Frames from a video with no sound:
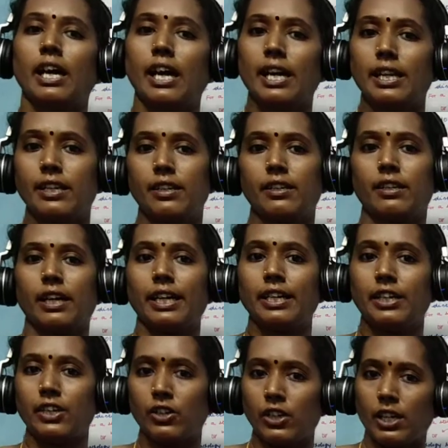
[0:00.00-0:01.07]
in the
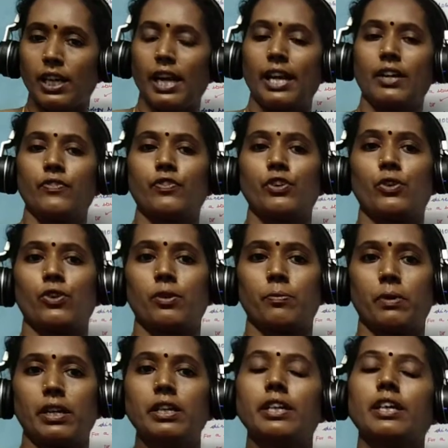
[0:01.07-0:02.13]
internal
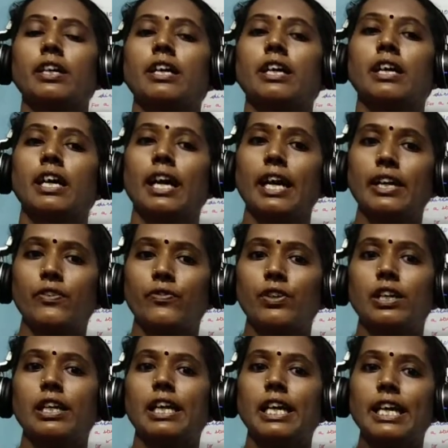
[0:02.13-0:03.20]
environment, it
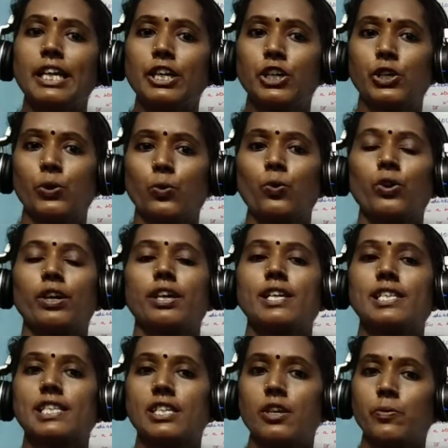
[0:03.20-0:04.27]
will lead to
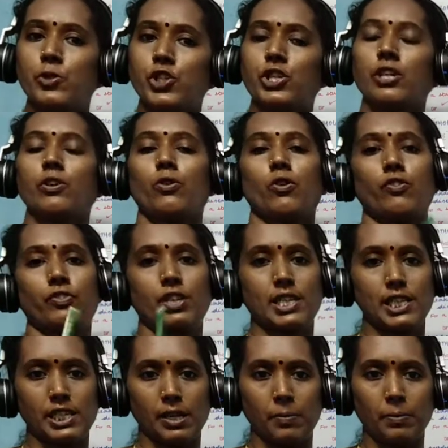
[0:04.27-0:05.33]
disruption of the
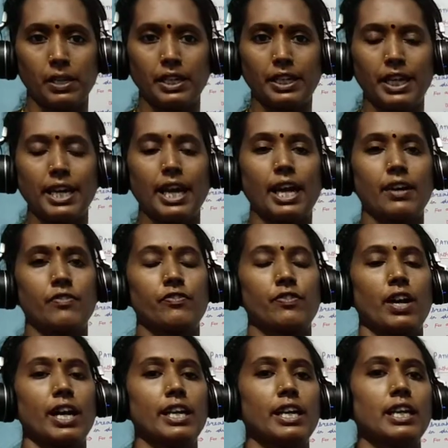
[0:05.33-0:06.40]
stability and
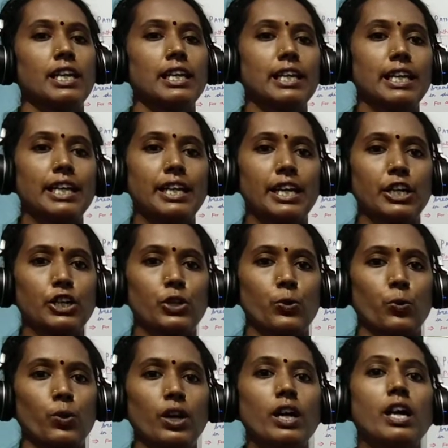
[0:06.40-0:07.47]
finally leading
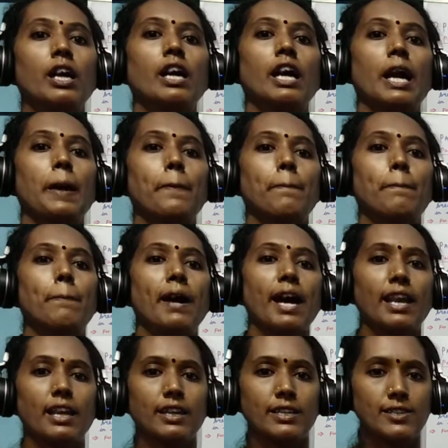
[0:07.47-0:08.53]
to a
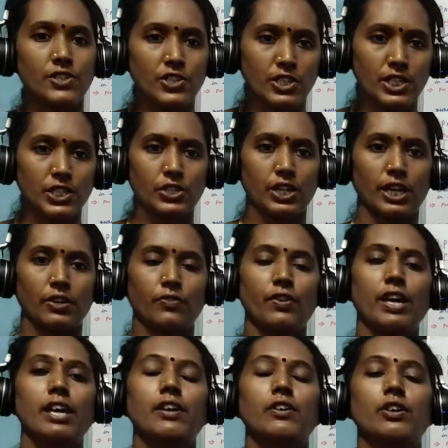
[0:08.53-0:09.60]
imbalanced state
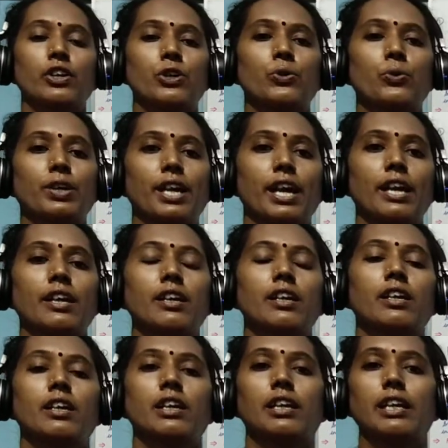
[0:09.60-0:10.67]
where you can
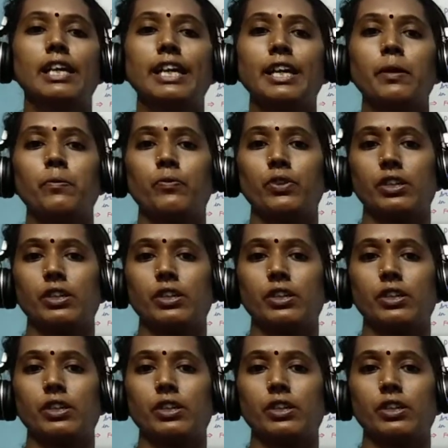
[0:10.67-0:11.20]
lead up